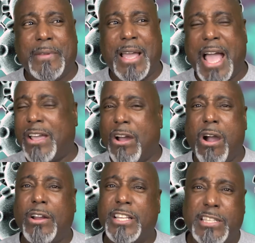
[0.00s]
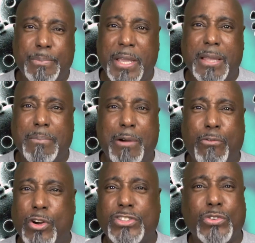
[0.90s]
I could hardly speak. My
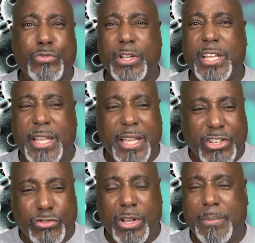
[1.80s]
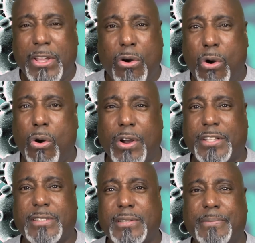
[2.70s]
voice was really extremely
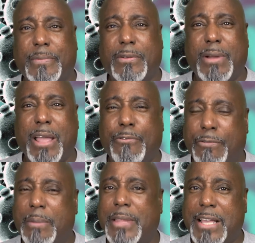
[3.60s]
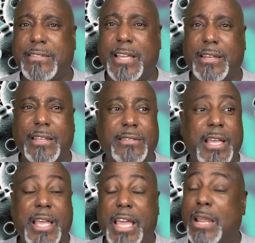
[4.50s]
hoarse, right, from that sickness.
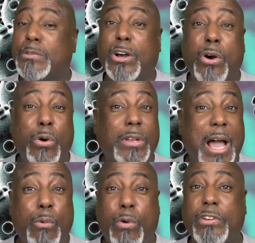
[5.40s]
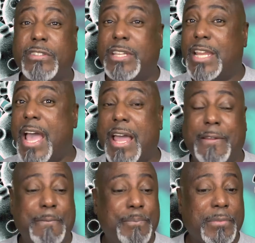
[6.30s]
And it was a whole lot worse than
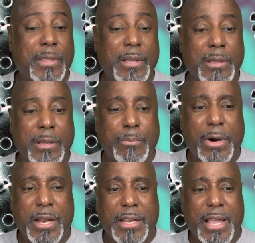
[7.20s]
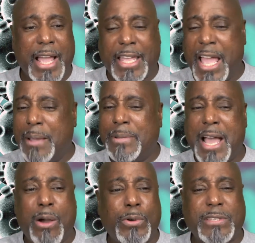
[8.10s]
that. But I came
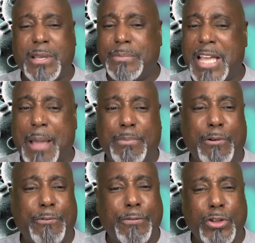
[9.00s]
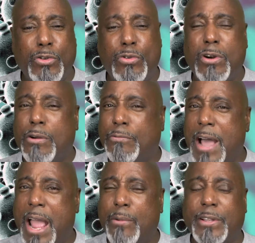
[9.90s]
down with some type of flu or
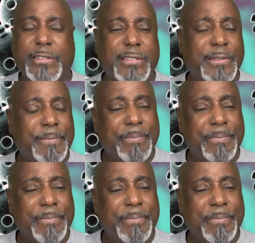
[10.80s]
virus.